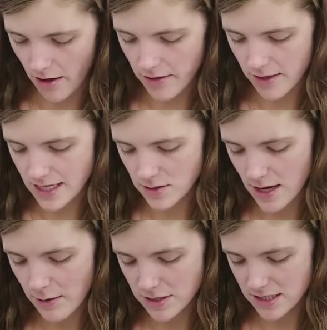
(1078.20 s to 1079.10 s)
That's what
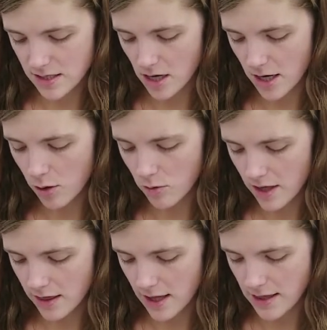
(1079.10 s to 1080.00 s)
I would start out
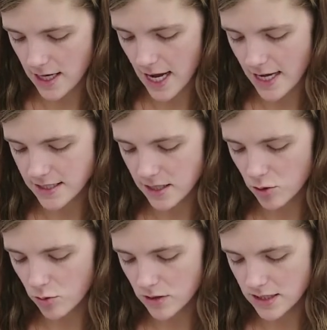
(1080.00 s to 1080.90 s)
with, and then as it
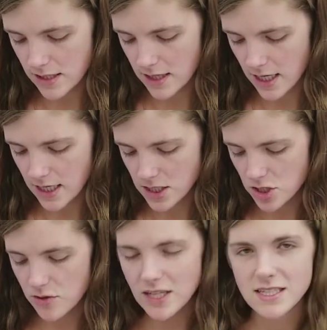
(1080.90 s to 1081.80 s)
cools and thickens,
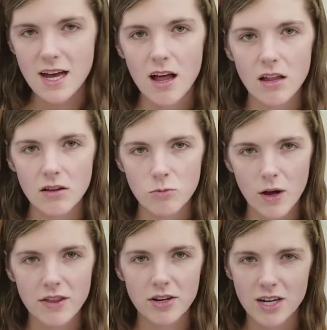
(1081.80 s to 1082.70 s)
you can tell whether or